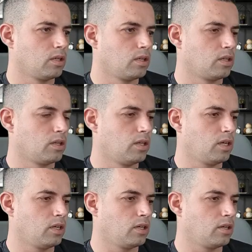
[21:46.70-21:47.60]

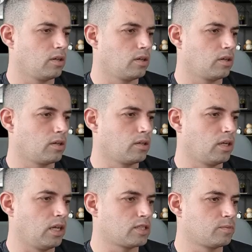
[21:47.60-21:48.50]
Then
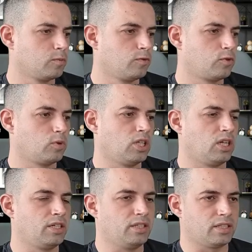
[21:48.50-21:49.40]
let's move to
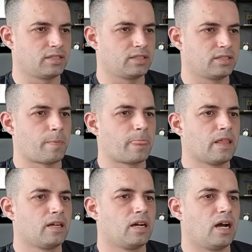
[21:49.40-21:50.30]
analytics.
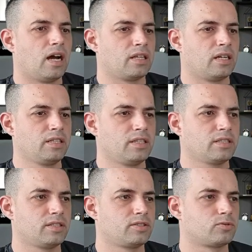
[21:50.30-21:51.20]
Analytics
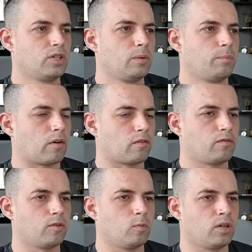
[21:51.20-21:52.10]
is really
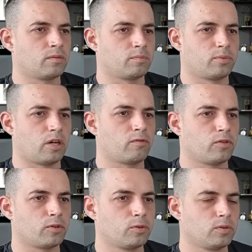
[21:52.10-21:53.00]
powerful
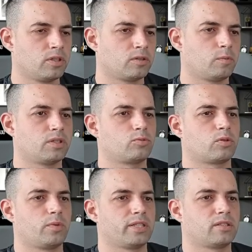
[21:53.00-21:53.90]
tool that was
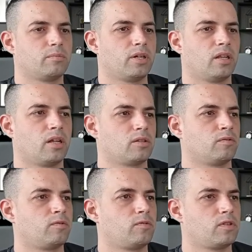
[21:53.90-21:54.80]
requested by a lot of
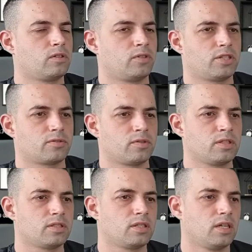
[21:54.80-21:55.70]

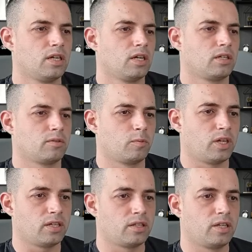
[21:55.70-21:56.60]
restaurants,
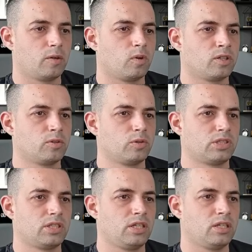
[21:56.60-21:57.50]
where they want to
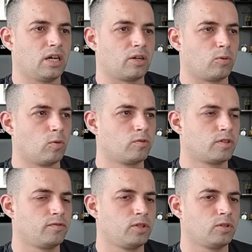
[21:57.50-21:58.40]
see an
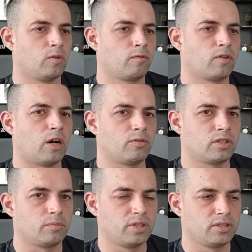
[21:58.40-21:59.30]
overview of how their
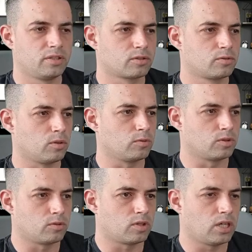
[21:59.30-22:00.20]
business grows
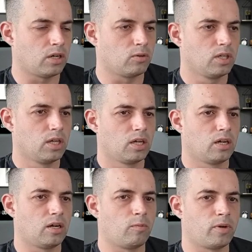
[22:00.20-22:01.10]
or
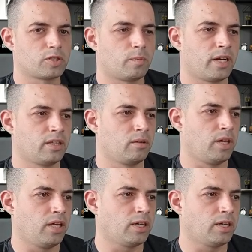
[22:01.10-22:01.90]
how much money they make.